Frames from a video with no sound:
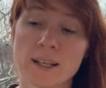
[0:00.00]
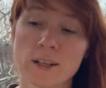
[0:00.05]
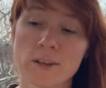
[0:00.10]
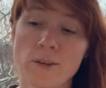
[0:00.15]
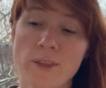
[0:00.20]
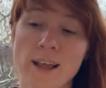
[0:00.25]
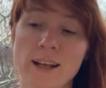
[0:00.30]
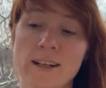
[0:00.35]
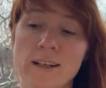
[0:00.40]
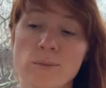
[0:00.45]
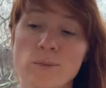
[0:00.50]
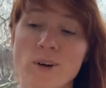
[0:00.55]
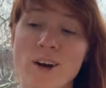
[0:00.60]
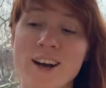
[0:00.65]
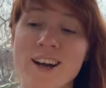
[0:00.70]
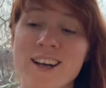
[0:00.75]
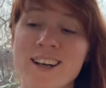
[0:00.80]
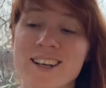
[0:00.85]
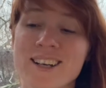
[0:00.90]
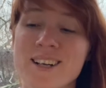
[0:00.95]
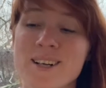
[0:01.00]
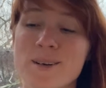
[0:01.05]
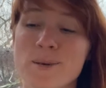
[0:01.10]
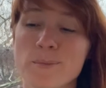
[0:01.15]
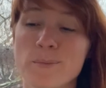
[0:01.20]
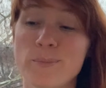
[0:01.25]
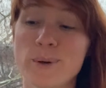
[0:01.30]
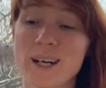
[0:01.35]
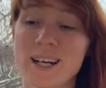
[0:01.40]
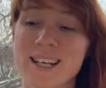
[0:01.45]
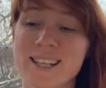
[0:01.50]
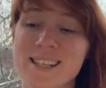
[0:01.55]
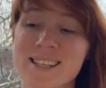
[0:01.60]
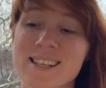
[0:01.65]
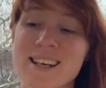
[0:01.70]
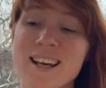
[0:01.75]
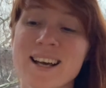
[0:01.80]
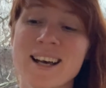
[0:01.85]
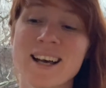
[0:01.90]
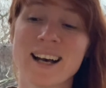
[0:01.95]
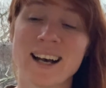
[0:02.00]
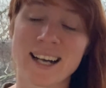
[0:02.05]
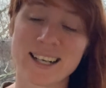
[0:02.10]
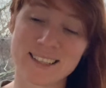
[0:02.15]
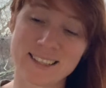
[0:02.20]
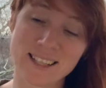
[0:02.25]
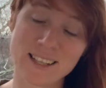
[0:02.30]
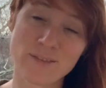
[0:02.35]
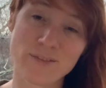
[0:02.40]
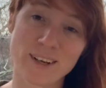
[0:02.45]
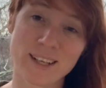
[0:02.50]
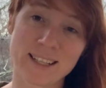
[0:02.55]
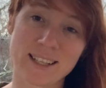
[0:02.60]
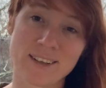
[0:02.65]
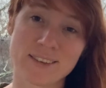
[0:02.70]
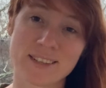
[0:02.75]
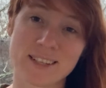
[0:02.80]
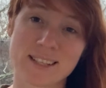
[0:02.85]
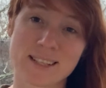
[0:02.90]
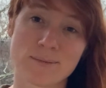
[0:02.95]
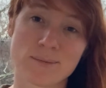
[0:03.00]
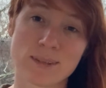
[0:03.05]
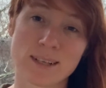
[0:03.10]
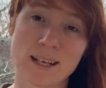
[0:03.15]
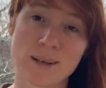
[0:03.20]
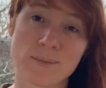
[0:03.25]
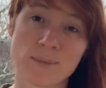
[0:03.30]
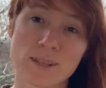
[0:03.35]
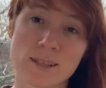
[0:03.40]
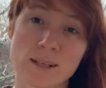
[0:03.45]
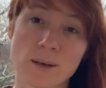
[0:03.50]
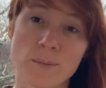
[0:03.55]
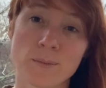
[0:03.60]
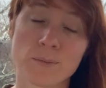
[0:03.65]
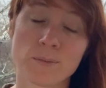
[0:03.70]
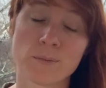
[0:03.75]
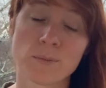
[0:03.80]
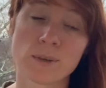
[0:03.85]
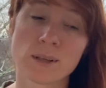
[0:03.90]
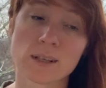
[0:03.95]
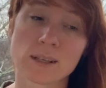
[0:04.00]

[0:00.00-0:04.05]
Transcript: going to do that anymore. But I did find out that sometimes some